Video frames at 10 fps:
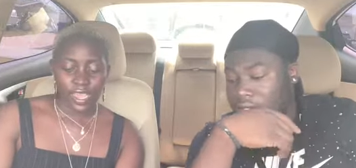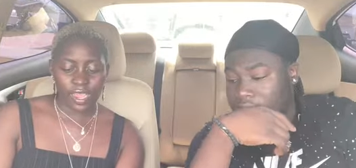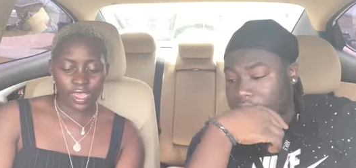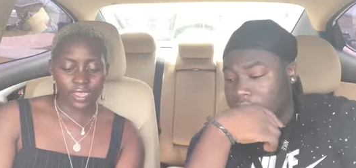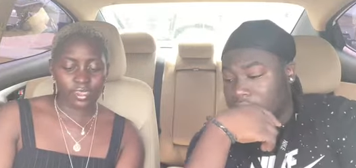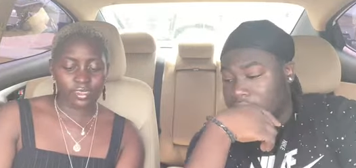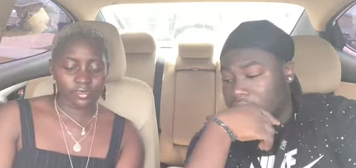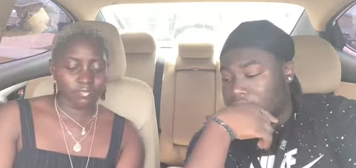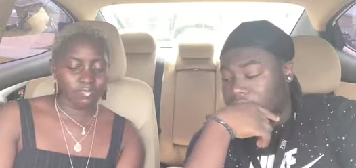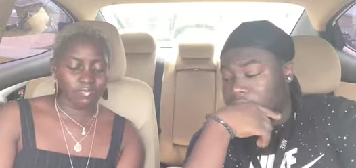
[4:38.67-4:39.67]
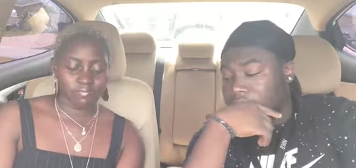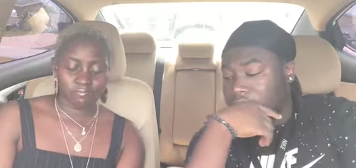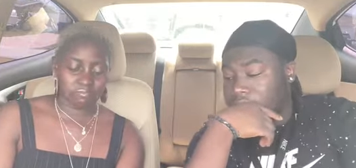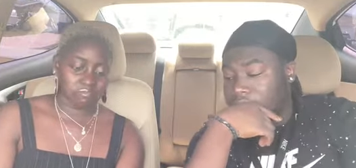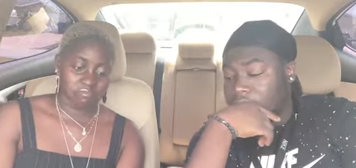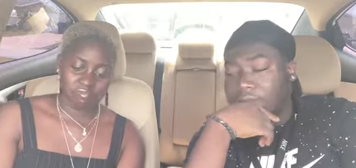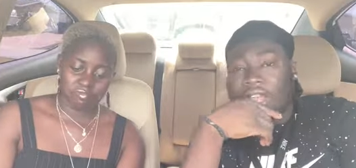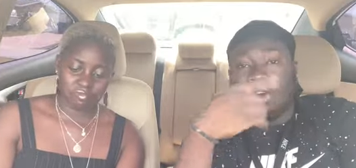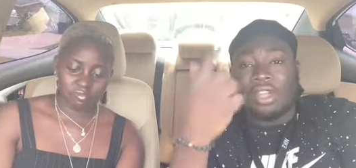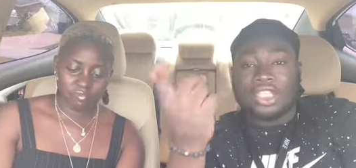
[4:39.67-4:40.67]
Speaker 1: Um,
Speaker 2: I
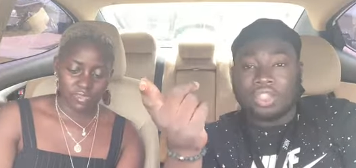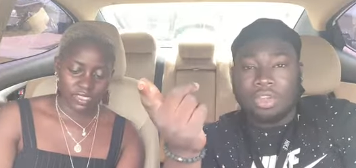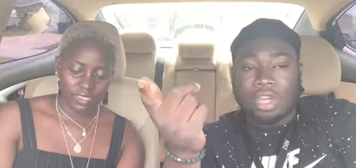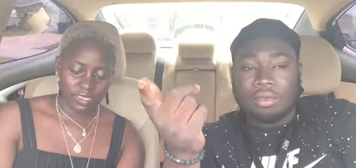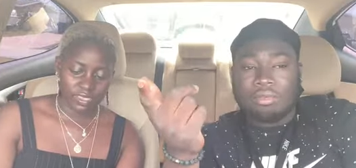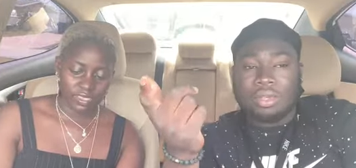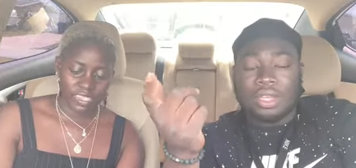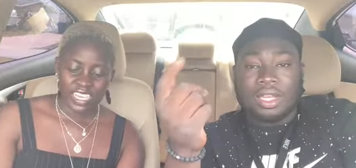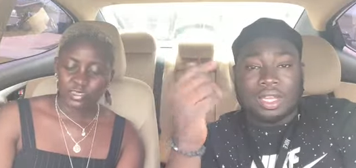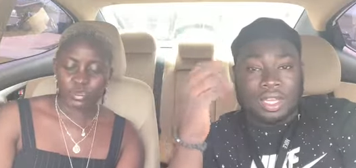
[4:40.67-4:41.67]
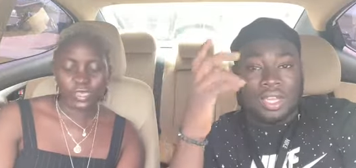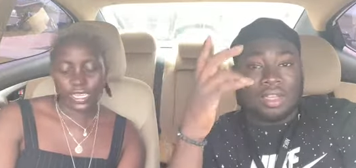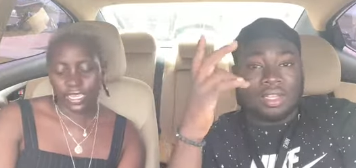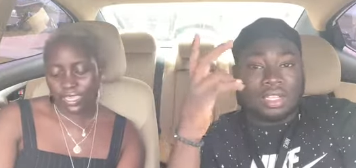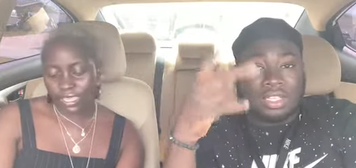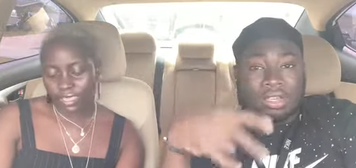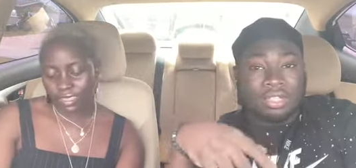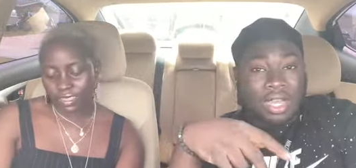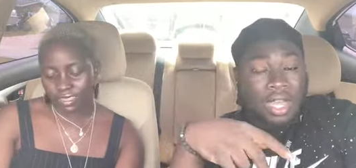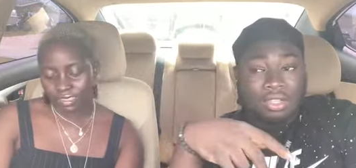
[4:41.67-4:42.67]
can't go on Instagram. Well, yeah. Because it'll
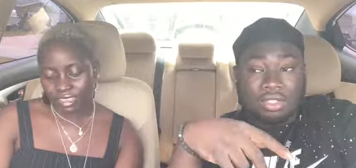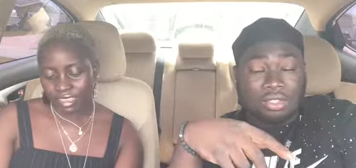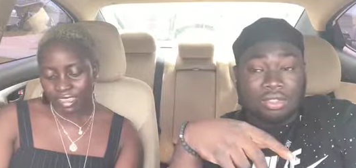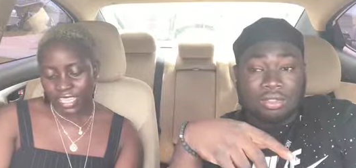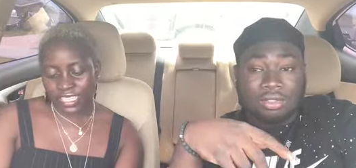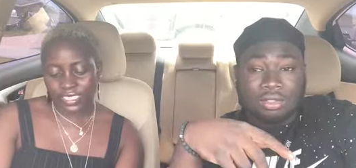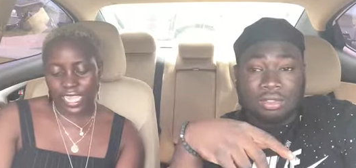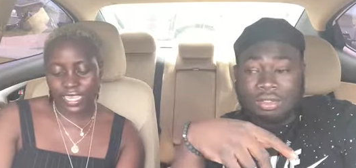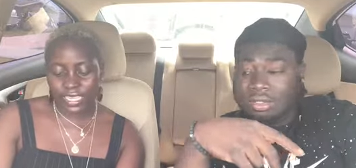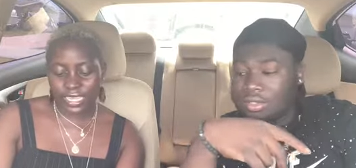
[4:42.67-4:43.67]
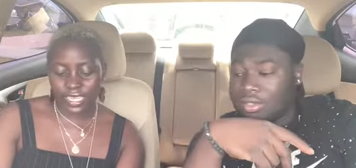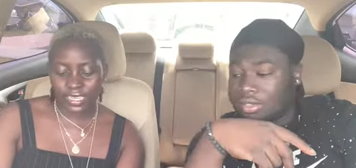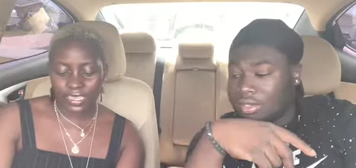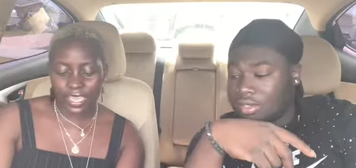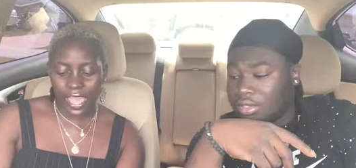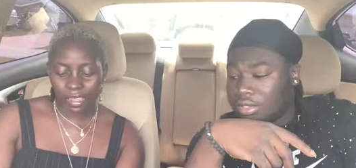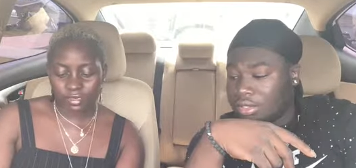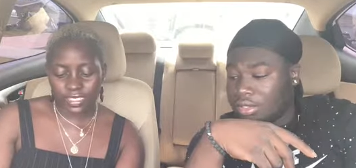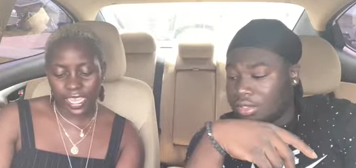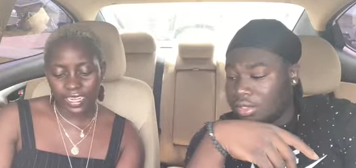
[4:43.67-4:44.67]
die too. It's
Speaker 1: like the
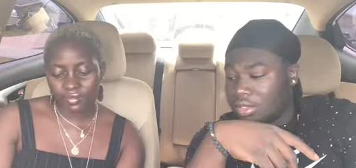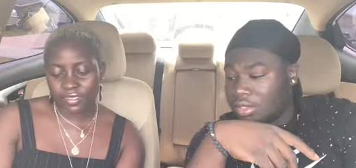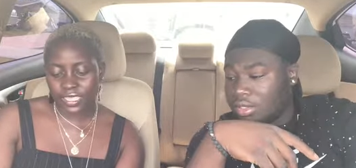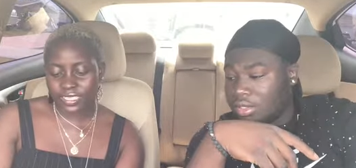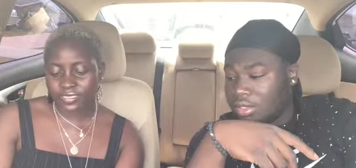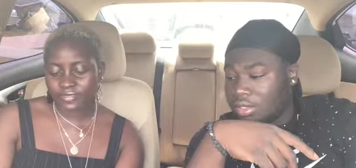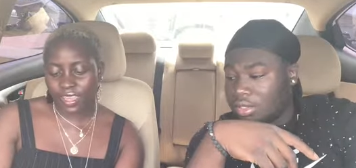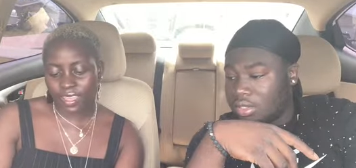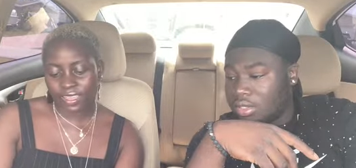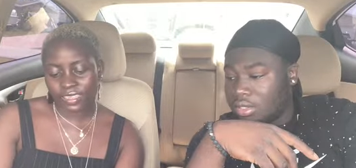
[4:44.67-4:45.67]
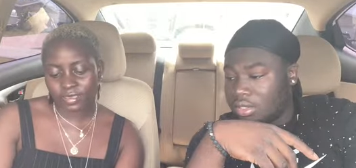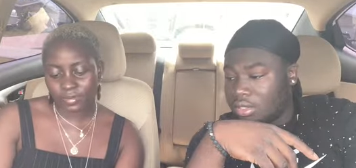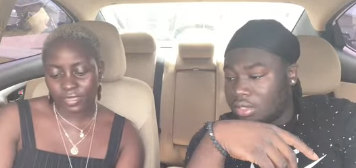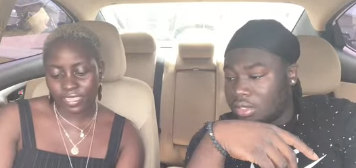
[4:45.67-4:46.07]
outside of it is fine, but